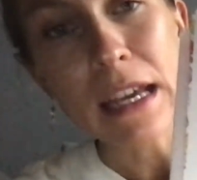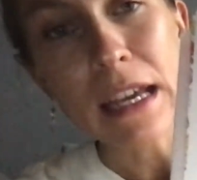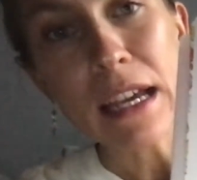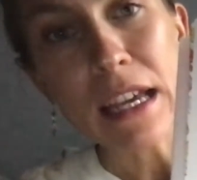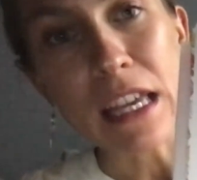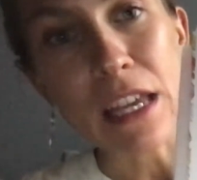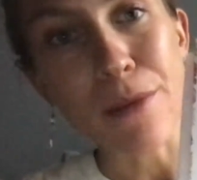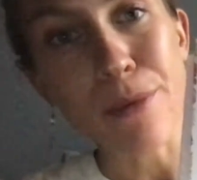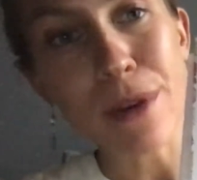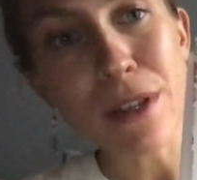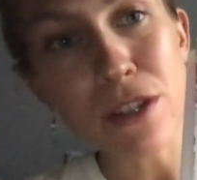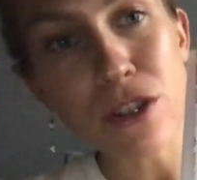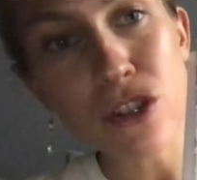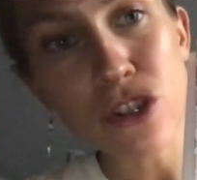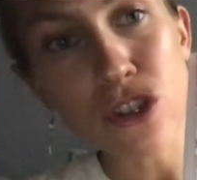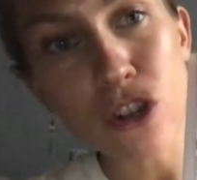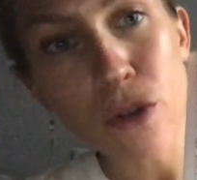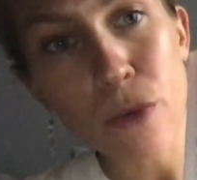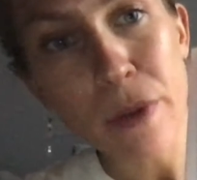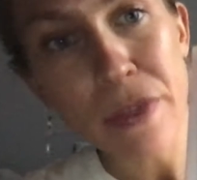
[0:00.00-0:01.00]
He wasn't
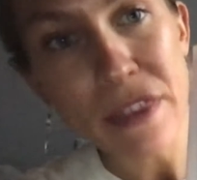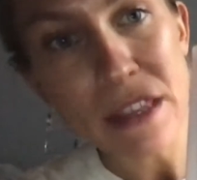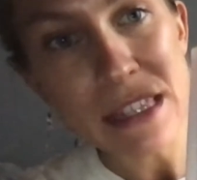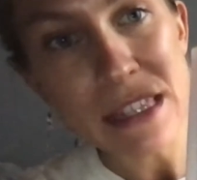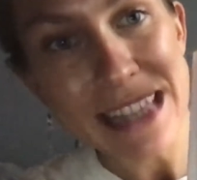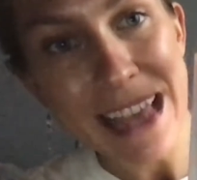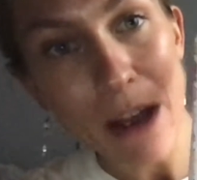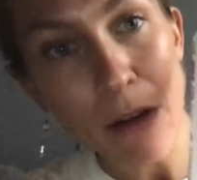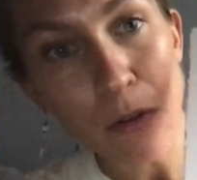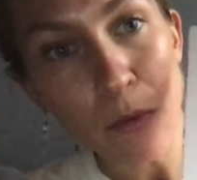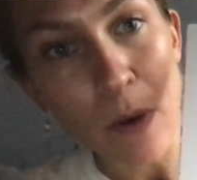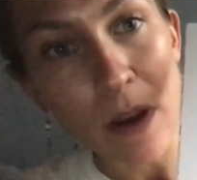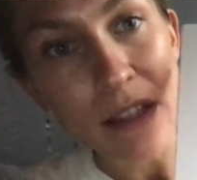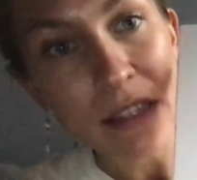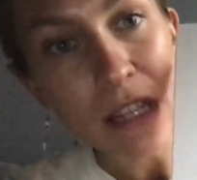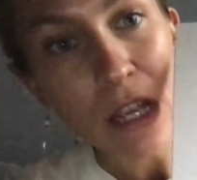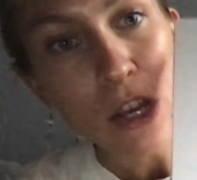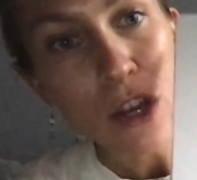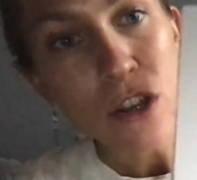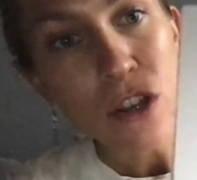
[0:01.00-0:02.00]
sure what the sound
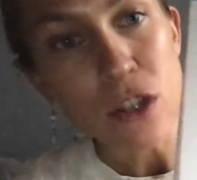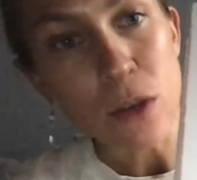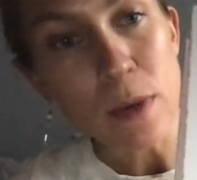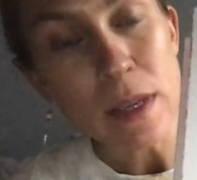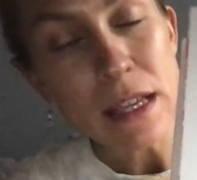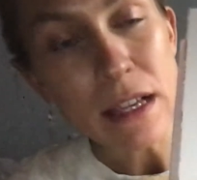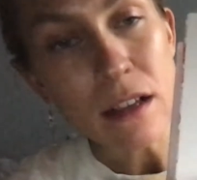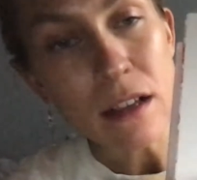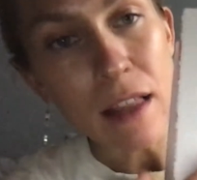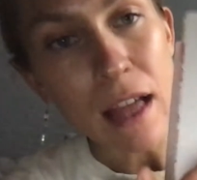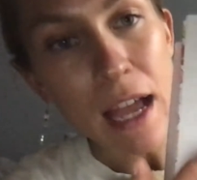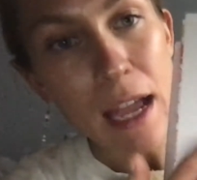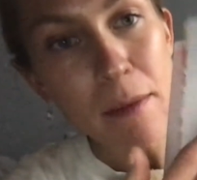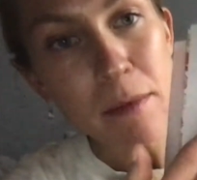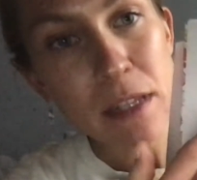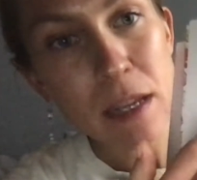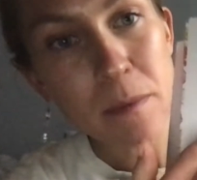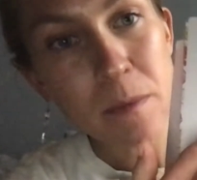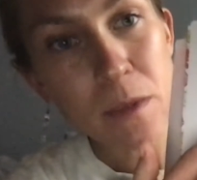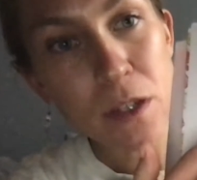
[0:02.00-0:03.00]
was. So he
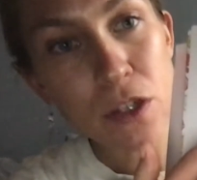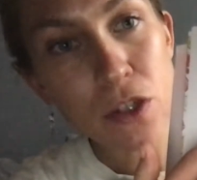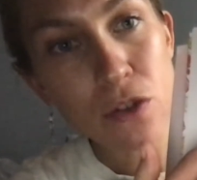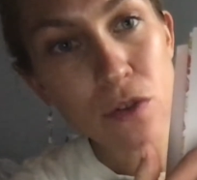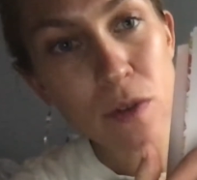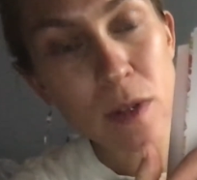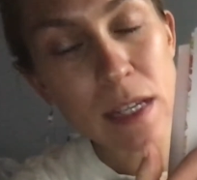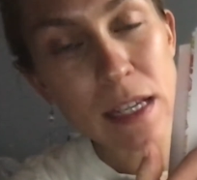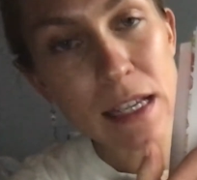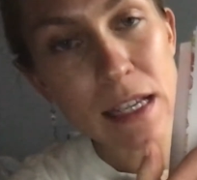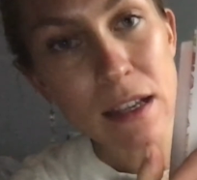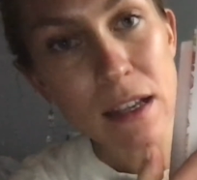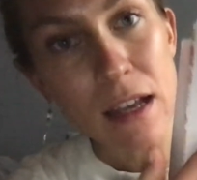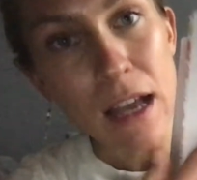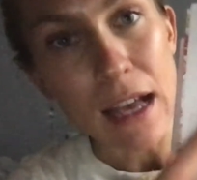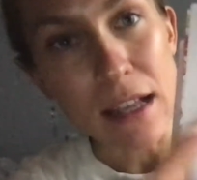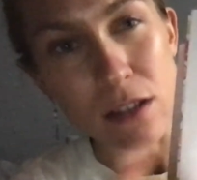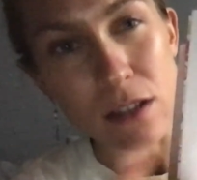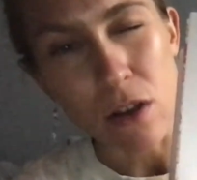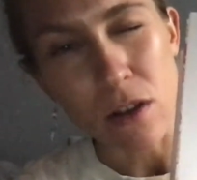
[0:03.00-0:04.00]
climbed up the tree
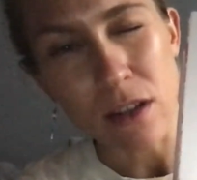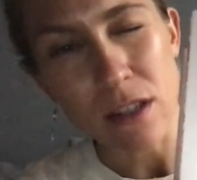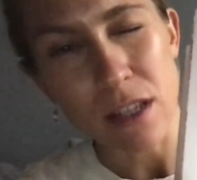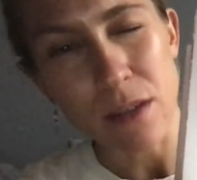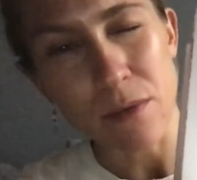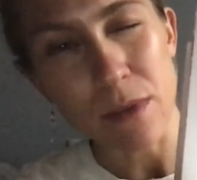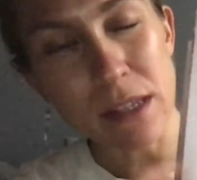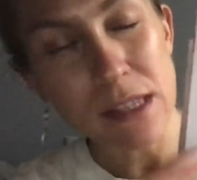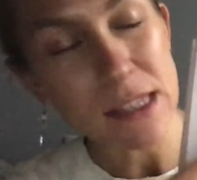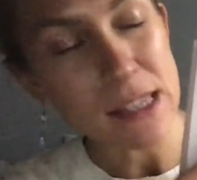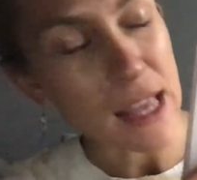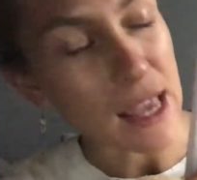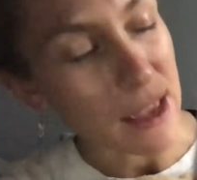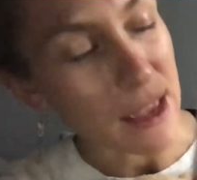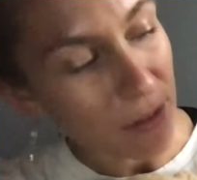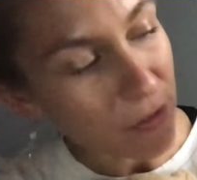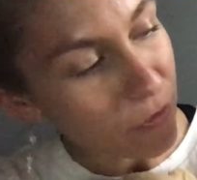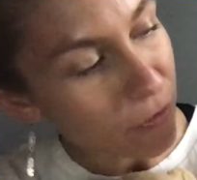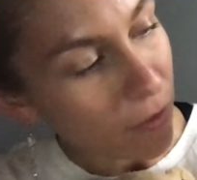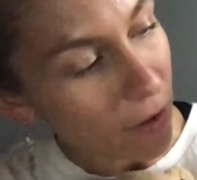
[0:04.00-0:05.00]
as long as it was
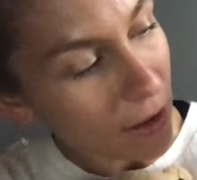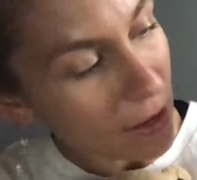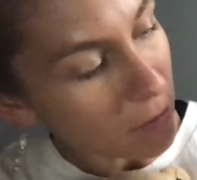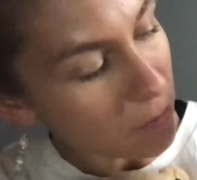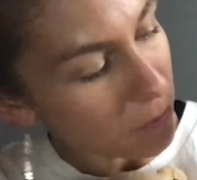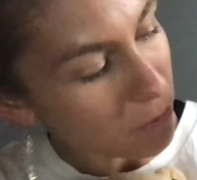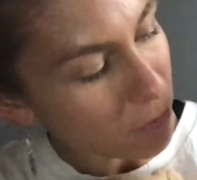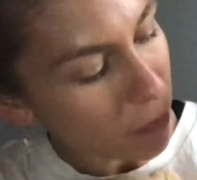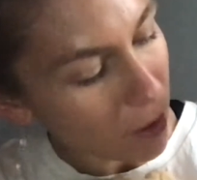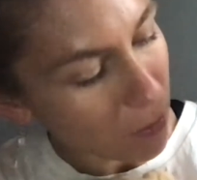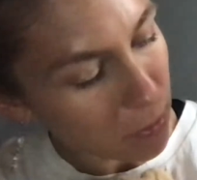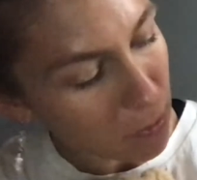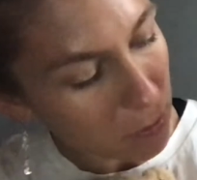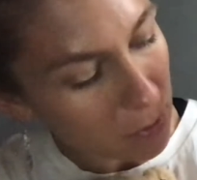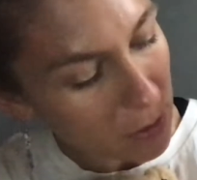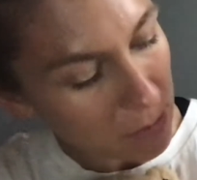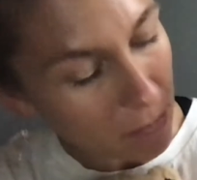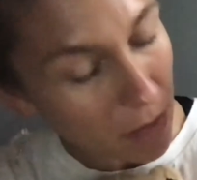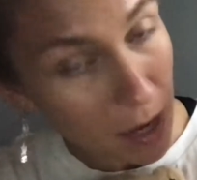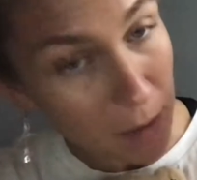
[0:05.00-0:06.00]
safe, right?
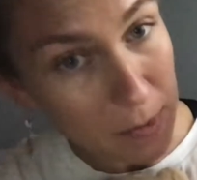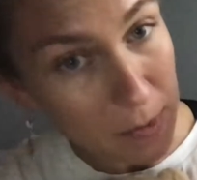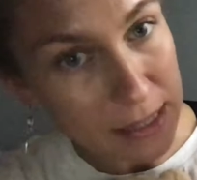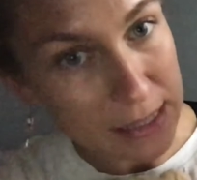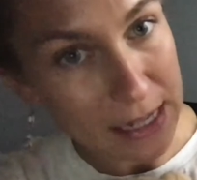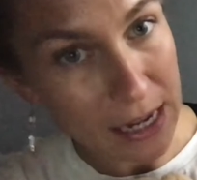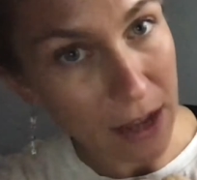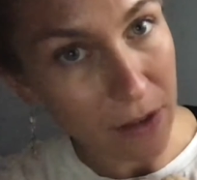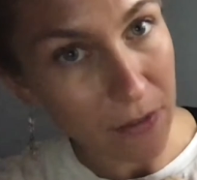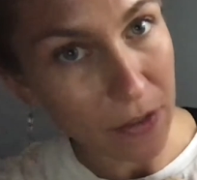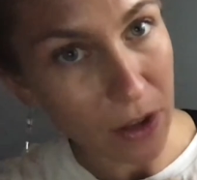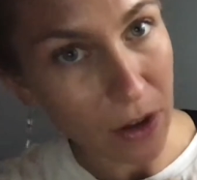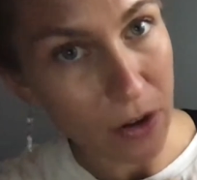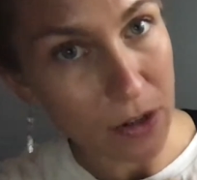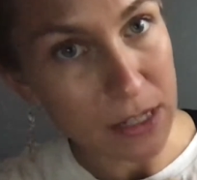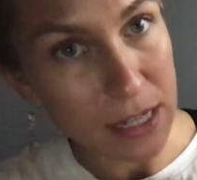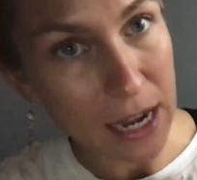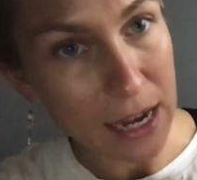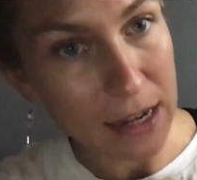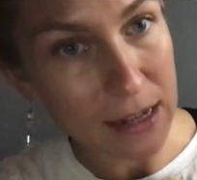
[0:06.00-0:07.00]
Probably mommy's down there,
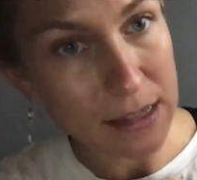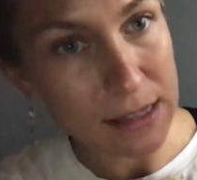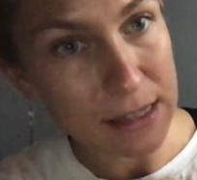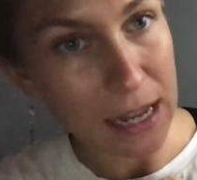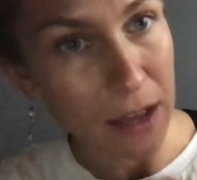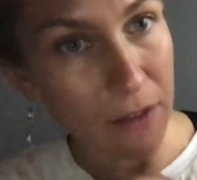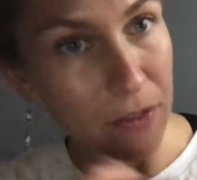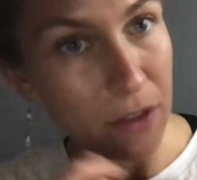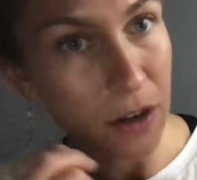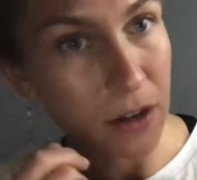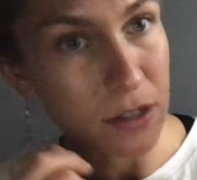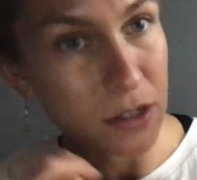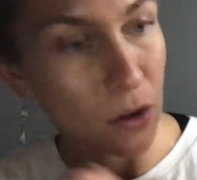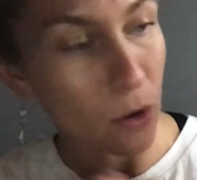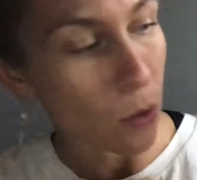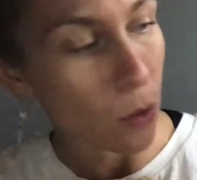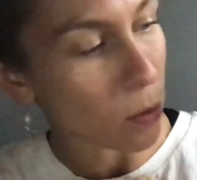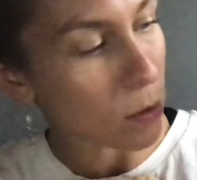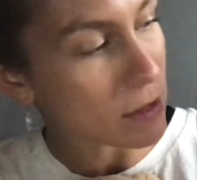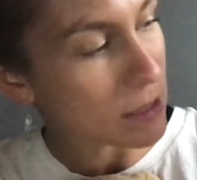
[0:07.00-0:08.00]
daddy's down there to
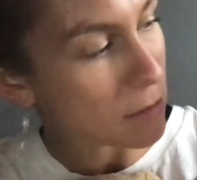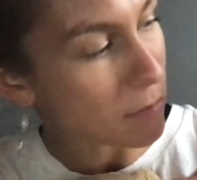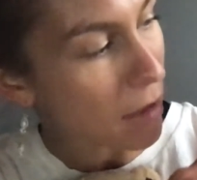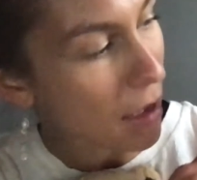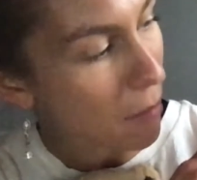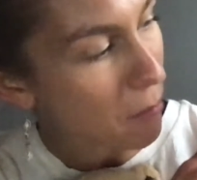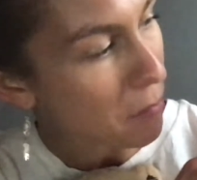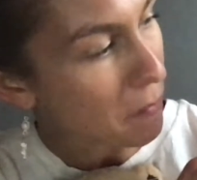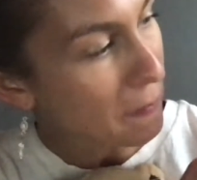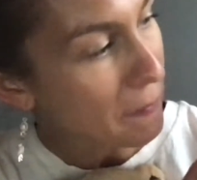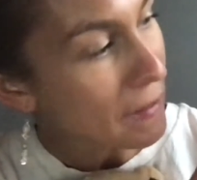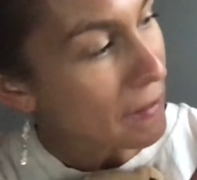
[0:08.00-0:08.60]
hold him up.